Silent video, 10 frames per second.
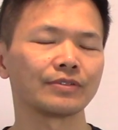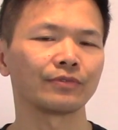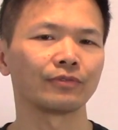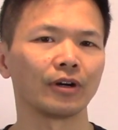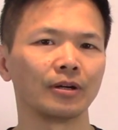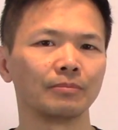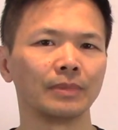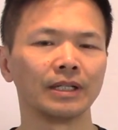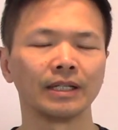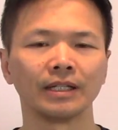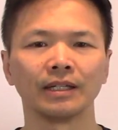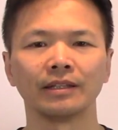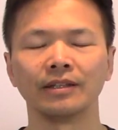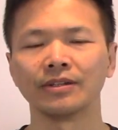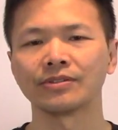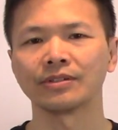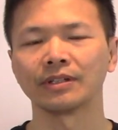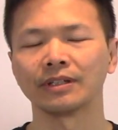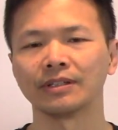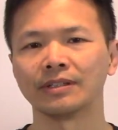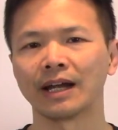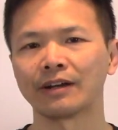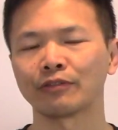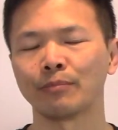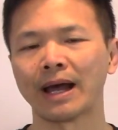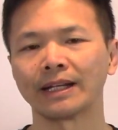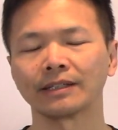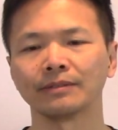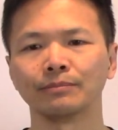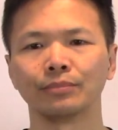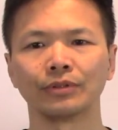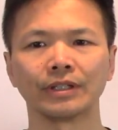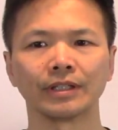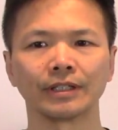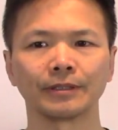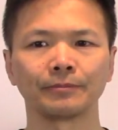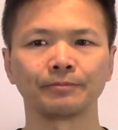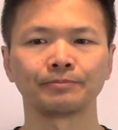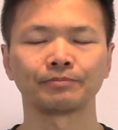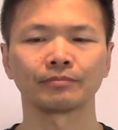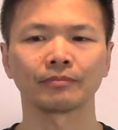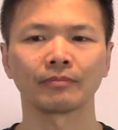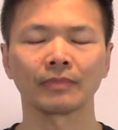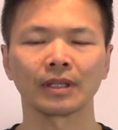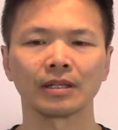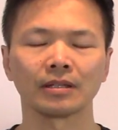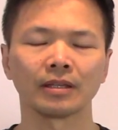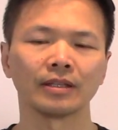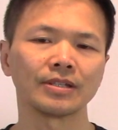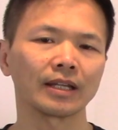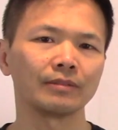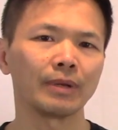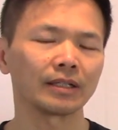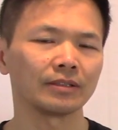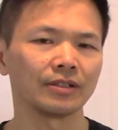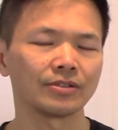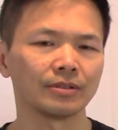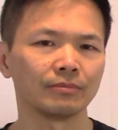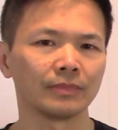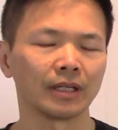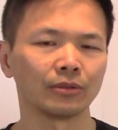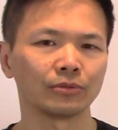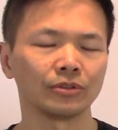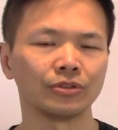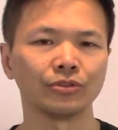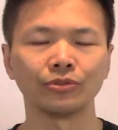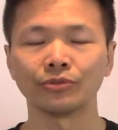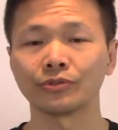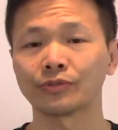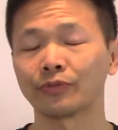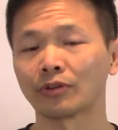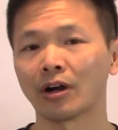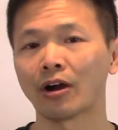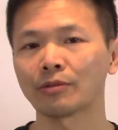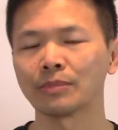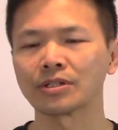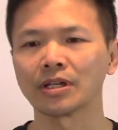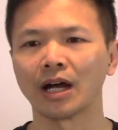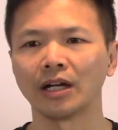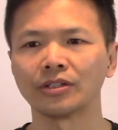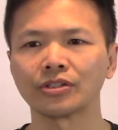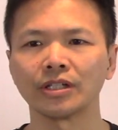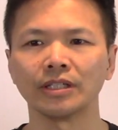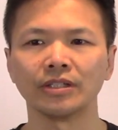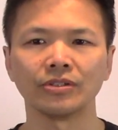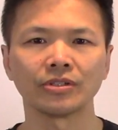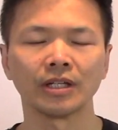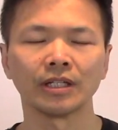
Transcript: from this diaphragmatic breathing. The second mechanism that you use for heart massage is